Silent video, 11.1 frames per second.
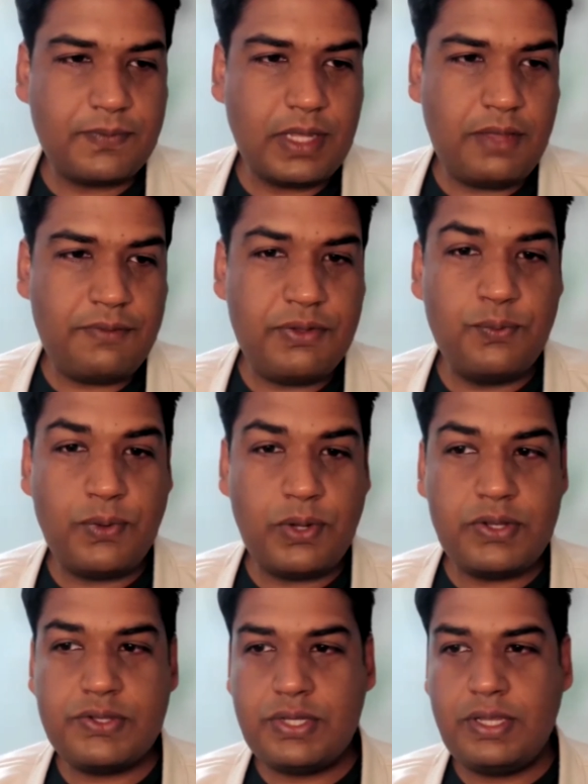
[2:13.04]
if you
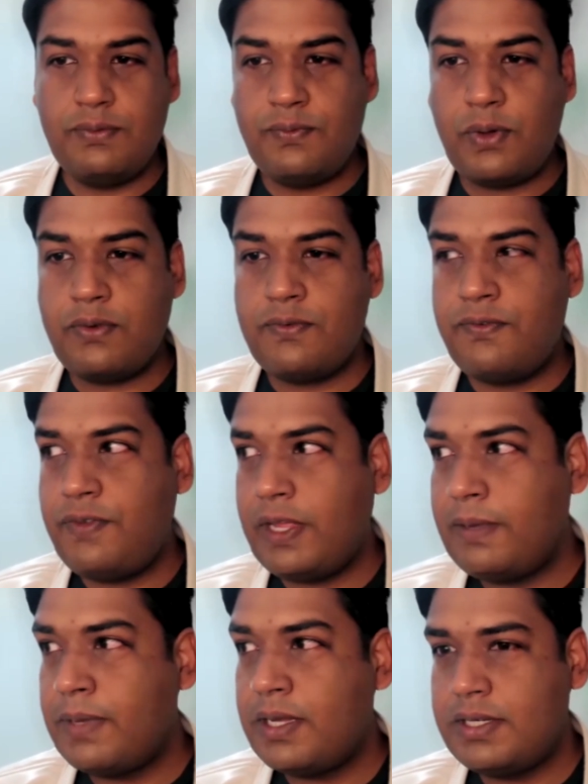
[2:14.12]
would see what
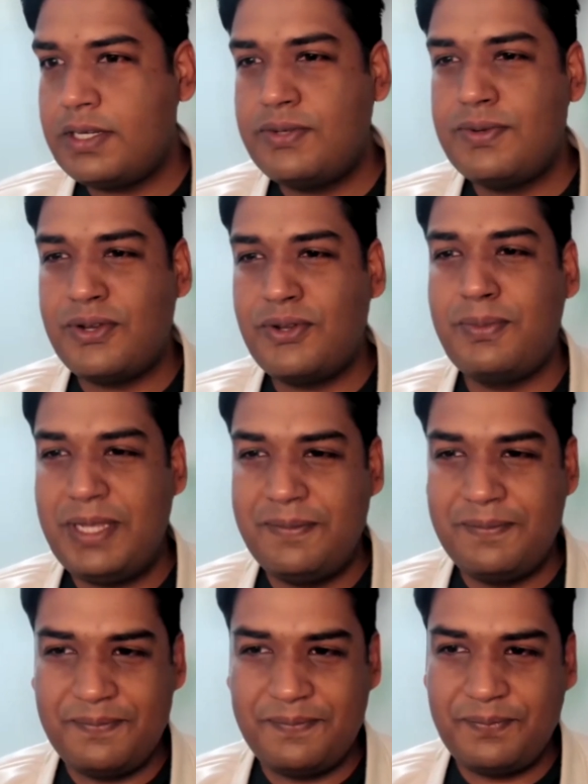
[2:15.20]
Figma did to Adobe,
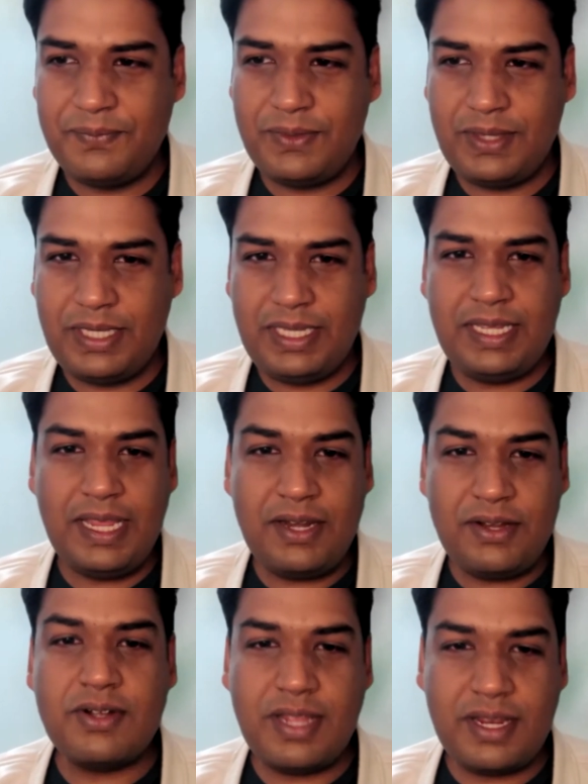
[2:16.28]
the
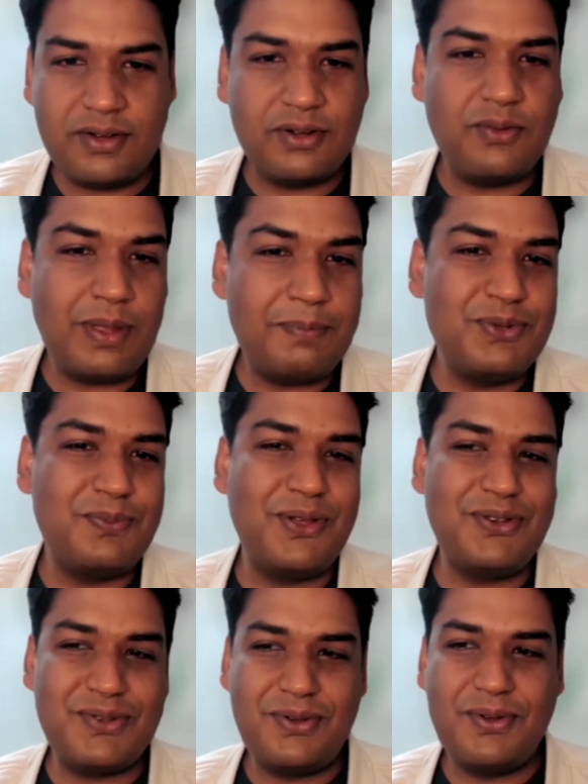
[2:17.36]
internet or the Web
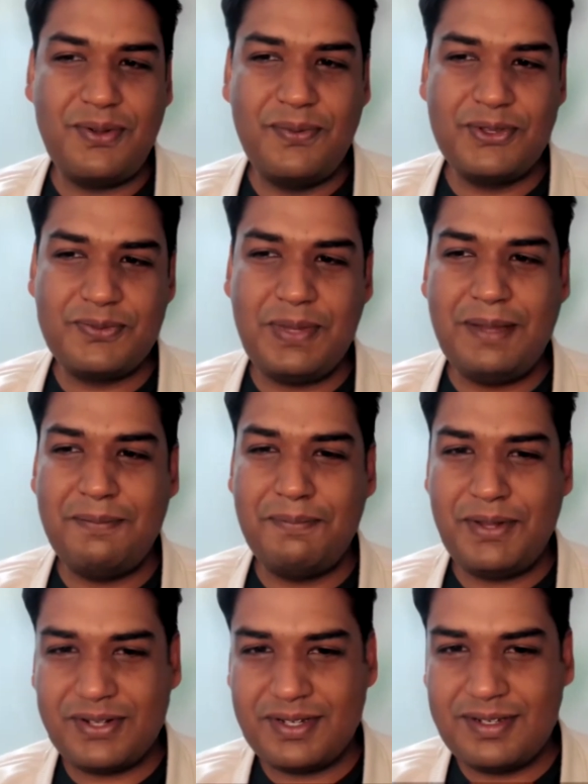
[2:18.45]
2.0 was being
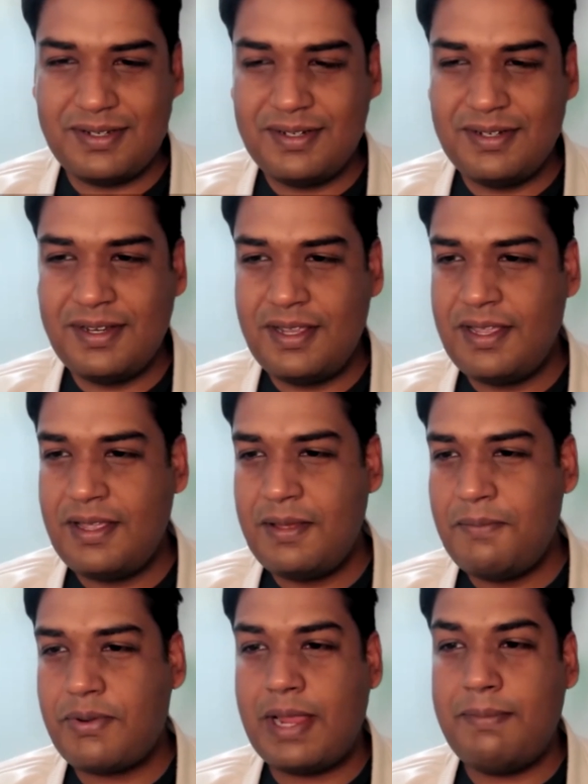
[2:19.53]
built
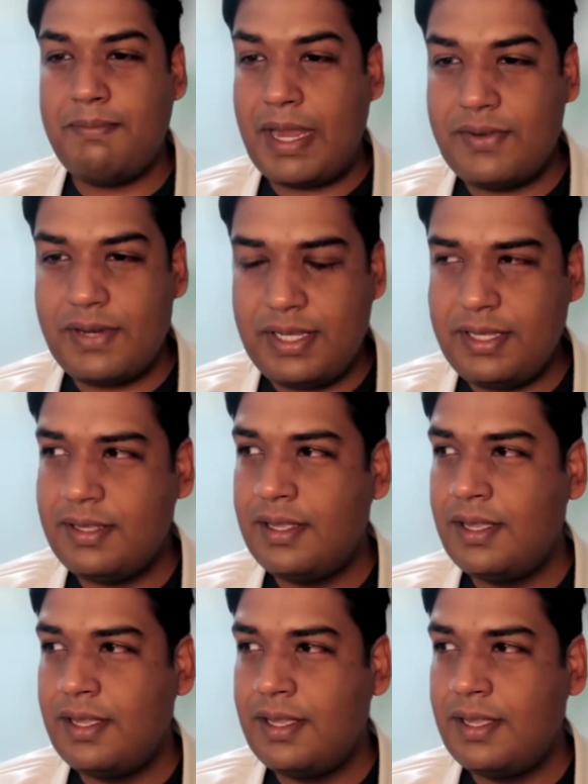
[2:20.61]
primarily